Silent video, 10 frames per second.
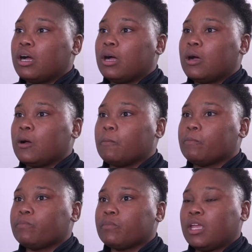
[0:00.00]
And
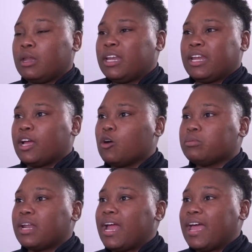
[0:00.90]
it didn't help
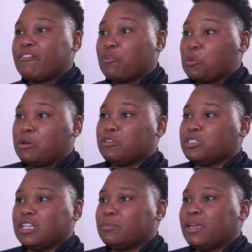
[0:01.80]
that I had 4 other
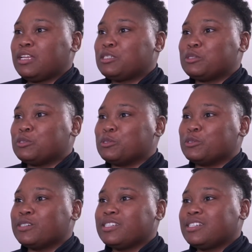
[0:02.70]
teammates who